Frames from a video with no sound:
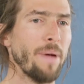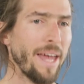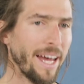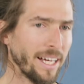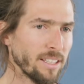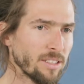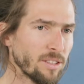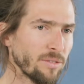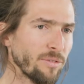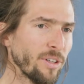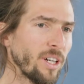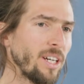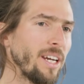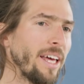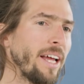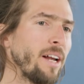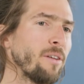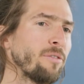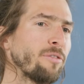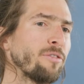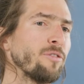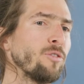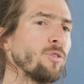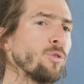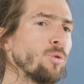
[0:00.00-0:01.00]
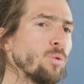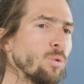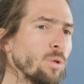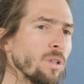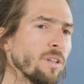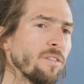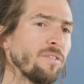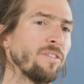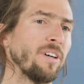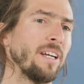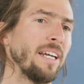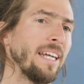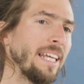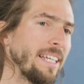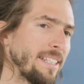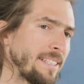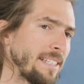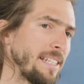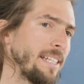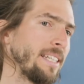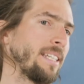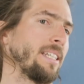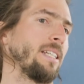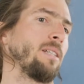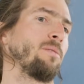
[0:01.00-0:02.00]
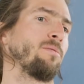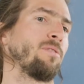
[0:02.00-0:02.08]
the search. In an emergency,